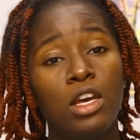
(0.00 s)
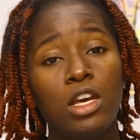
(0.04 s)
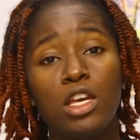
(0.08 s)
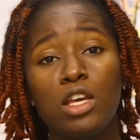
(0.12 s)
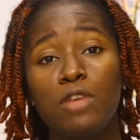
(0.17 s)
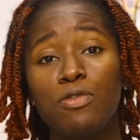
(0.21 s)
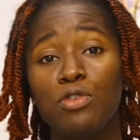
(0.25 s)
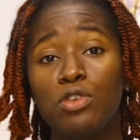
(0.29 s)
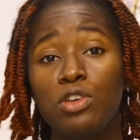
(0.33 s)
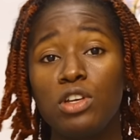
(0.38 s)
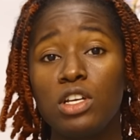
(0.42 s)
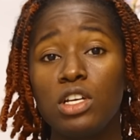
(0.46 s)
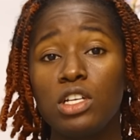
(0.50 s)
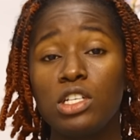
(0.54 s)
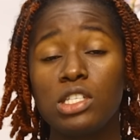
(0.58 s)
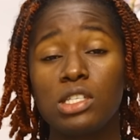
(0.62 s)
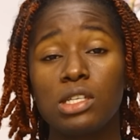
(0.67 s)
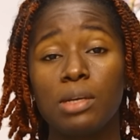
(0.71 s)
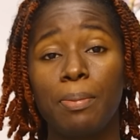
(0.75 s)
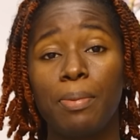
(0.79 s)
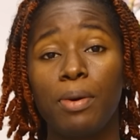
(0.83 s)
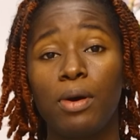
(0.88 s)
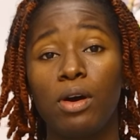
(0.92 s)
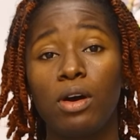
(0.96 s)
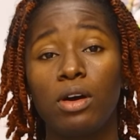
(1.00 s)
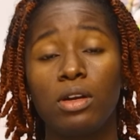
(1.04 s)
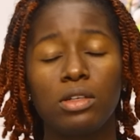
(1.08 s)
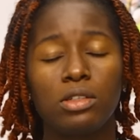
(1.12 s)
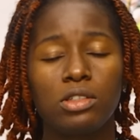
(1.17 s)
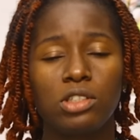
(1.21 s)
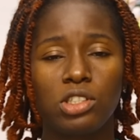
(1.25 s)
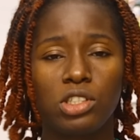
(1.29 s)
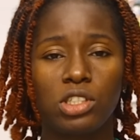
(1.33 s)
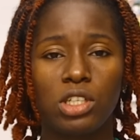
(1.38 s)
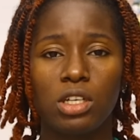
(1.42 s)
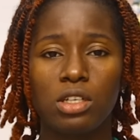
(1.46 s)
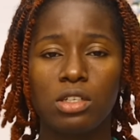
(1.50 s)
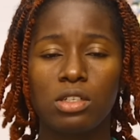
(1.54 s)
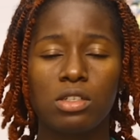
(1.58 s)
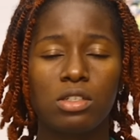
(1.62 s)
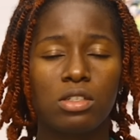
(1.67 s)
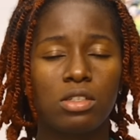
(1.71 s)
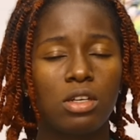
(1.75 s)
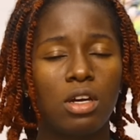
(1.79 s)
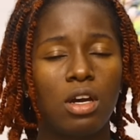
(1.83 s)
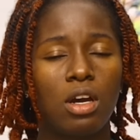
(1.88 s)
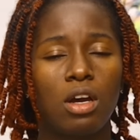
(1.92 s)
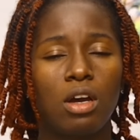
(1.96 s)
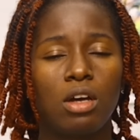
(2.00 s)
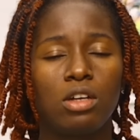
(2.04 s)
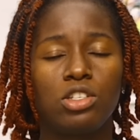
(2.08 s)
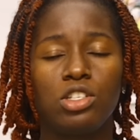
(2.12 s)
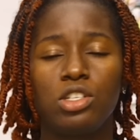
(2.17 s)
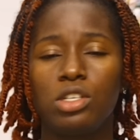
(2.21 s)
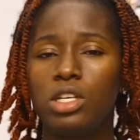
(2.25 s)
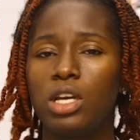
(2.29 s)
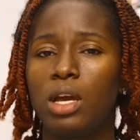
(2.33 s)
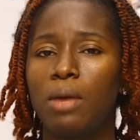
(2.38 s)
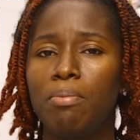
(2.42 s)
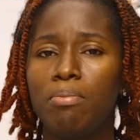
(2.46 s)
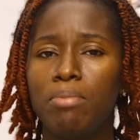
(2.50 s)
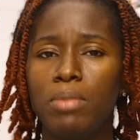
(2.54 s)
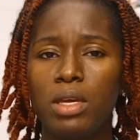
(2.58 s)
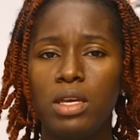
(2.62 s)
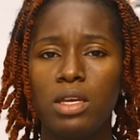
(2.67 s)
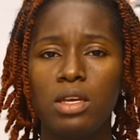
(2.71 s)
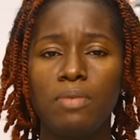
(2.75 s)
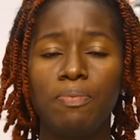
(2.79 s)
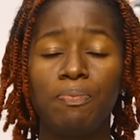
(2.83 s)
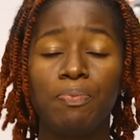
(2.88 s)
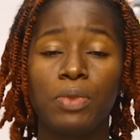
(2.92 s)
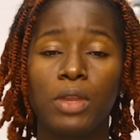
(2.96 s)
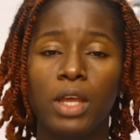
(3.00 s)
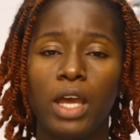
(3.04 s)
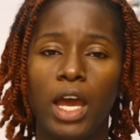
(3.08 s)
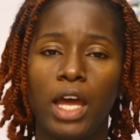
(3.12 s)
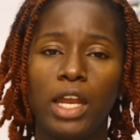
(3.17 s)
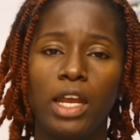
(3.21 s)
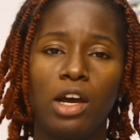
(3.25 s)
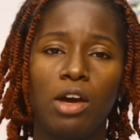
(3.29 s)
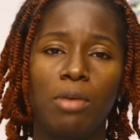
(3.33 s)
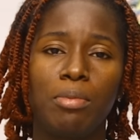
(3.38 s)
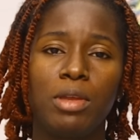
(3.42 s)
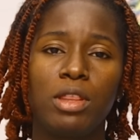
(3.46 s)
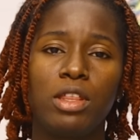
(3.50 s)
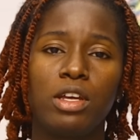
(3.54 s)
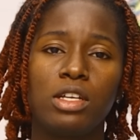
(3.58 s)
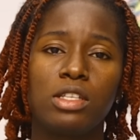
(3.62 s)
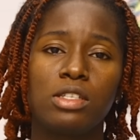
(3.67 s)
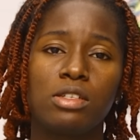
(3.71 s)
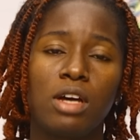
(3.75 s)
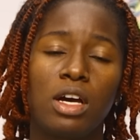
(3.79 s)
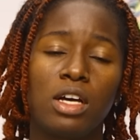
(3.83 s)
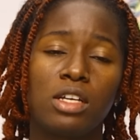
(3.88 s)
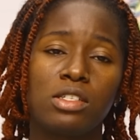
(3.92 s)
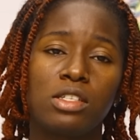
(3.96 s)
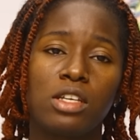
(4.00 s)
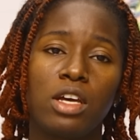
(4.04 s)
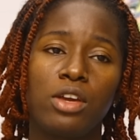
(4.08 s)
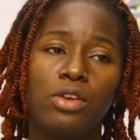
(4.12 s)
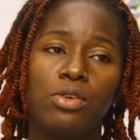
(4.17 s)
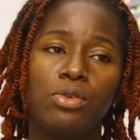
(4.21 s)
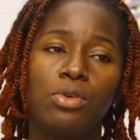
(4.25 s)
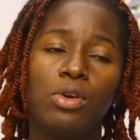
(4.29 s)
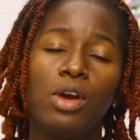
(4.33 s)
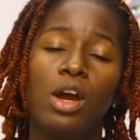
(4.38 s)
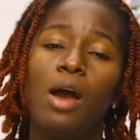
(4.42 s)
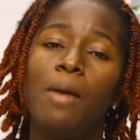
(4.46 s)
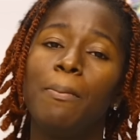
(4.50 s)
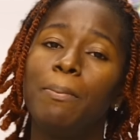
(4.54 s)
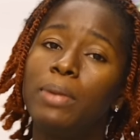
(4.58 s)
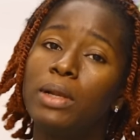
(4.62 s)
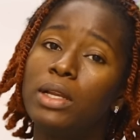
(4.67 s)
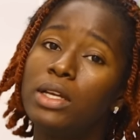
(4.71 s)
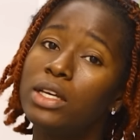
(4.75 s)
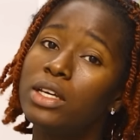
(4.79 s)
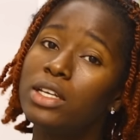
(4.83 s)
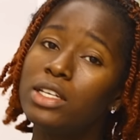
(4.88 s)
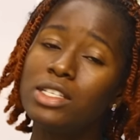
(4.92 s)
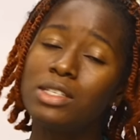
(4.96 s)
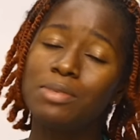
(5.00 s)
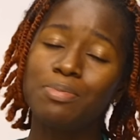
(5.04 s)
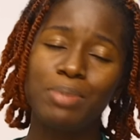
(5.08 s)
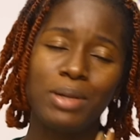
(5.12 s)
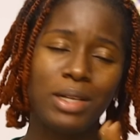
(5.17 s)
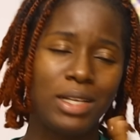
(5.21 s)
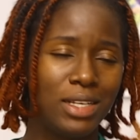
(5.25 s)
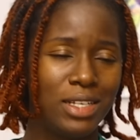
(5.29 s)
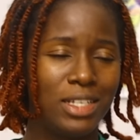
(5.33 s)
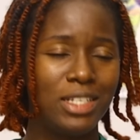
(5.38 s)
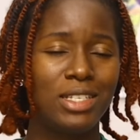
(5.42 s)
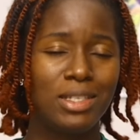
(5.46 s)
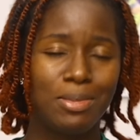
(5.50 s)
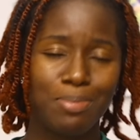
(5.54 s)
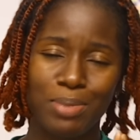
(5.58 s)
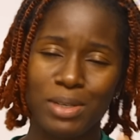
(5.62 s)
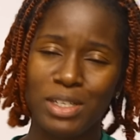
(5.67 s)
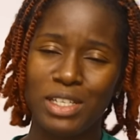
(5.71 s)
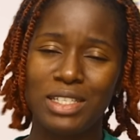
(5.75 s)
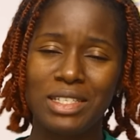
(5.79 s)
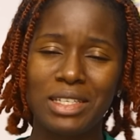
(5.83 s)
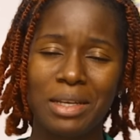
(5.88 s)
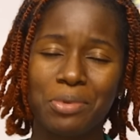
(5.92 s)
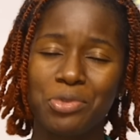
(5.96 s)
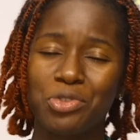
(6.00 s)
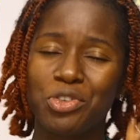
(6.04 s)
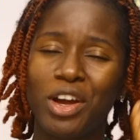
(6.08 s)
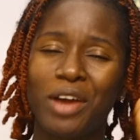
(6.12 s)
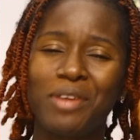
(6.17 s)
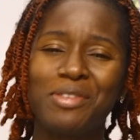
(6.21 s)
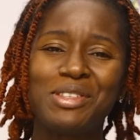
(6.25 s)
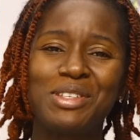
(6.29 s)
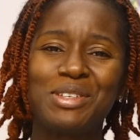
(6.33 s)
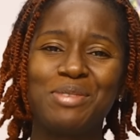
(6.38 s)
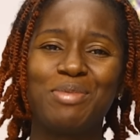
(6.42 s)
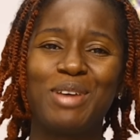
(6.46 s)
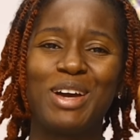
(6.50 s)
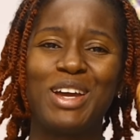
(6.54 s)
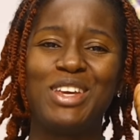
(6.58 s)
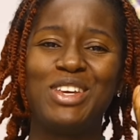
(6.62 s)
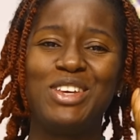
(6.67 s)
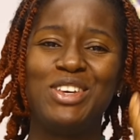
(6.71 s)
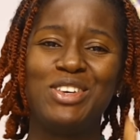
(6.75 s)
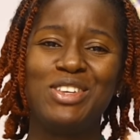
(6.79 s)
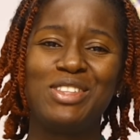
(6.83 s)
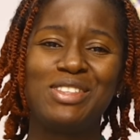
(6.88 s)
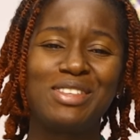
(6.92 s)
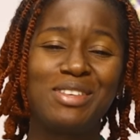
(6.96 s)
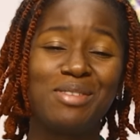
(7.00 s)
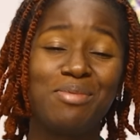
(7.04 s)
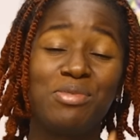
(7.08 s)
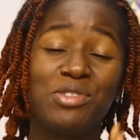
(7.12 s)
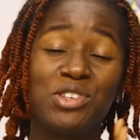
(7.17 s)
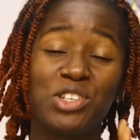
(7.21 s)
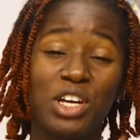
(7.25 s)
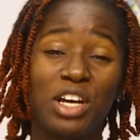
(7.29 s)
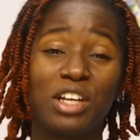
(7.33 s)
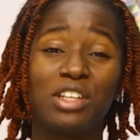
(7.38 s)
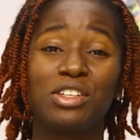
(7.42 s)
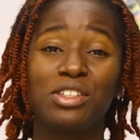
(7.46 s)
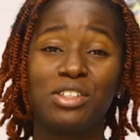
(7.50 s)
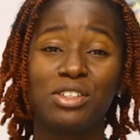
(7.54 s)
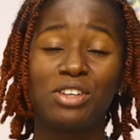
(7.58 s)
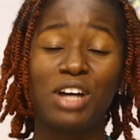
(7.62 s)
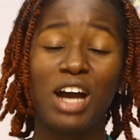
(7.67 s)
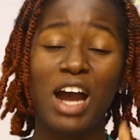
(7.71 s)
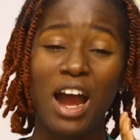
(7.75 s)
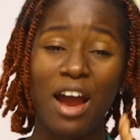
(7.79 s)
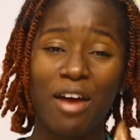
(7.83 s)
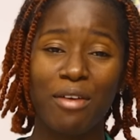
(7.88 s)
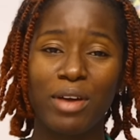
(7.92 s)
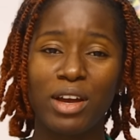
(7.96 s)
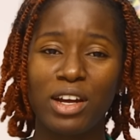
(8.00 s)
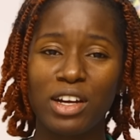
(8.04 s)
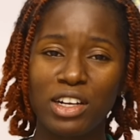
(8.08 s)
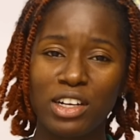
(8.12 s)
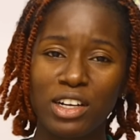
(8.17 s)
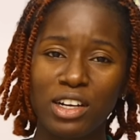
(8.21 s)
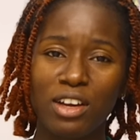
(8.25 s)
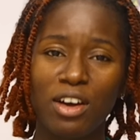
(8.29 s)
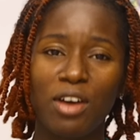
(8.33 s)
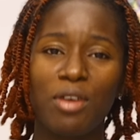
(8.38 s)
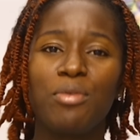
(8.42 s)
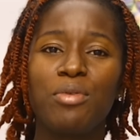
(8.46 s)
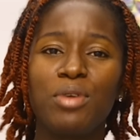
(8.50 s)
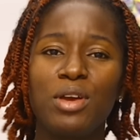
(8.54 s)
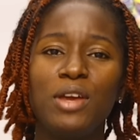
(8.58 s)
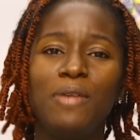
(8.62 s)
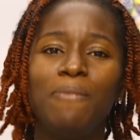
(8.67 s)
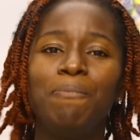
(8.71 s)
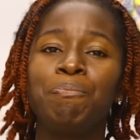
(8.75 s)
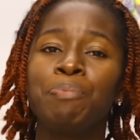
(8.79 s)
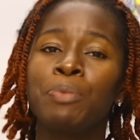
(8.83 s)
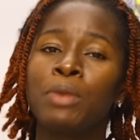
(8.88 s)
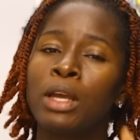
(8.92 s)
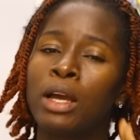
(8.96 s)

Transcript: If you need support, just DM me and I'll be there to answer you. Please, please, please subscribe to my YouTube channel, RN Glory.